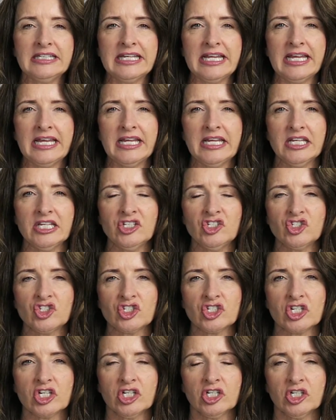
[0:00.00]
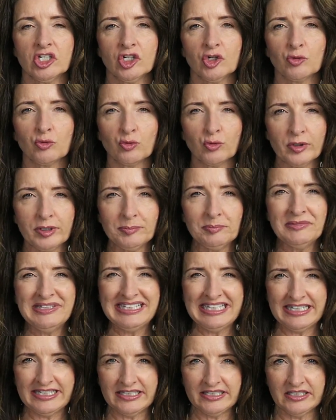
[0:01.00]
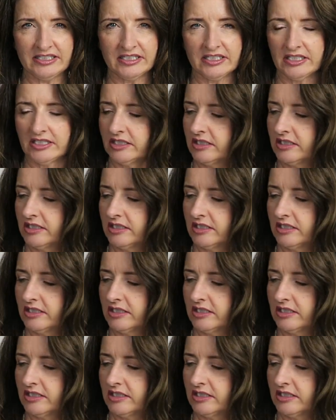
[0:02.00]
gauge rib knit.